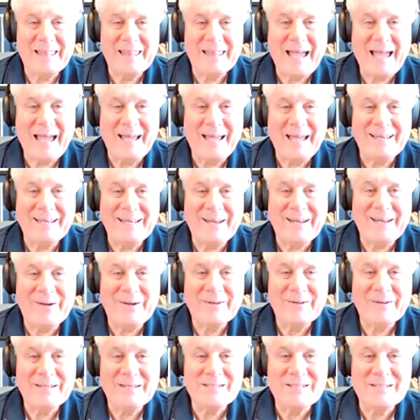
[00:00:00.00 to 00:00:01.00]
the kind of
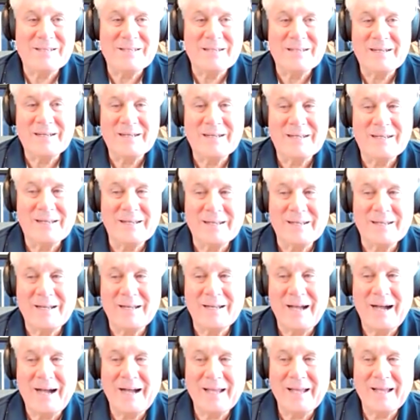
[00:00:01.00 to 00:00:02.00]
flying I did, you know, I
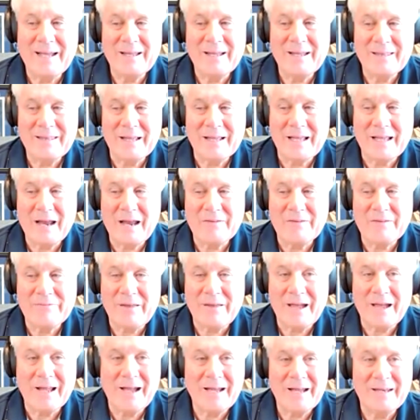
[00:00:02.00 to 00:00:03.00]
just okay,
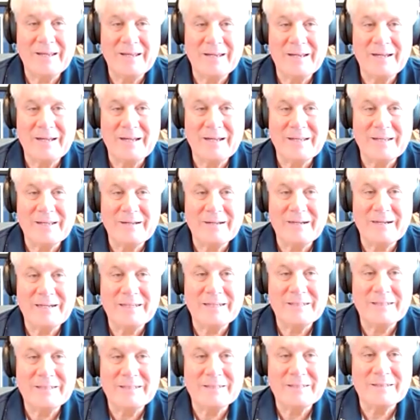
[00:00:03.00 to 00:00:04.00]
we're going down,
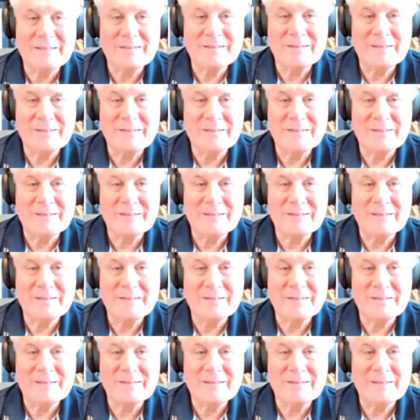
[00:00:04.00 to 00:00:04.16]
we're